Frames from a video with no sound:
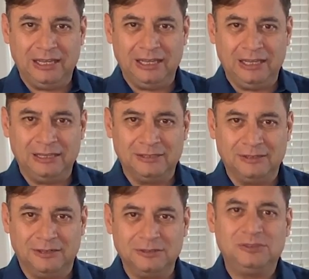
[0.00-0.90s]
And
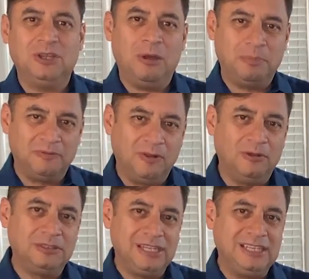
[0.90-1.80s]
on top of
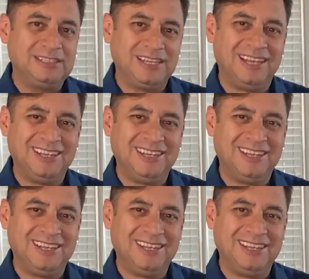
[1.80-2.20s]
all this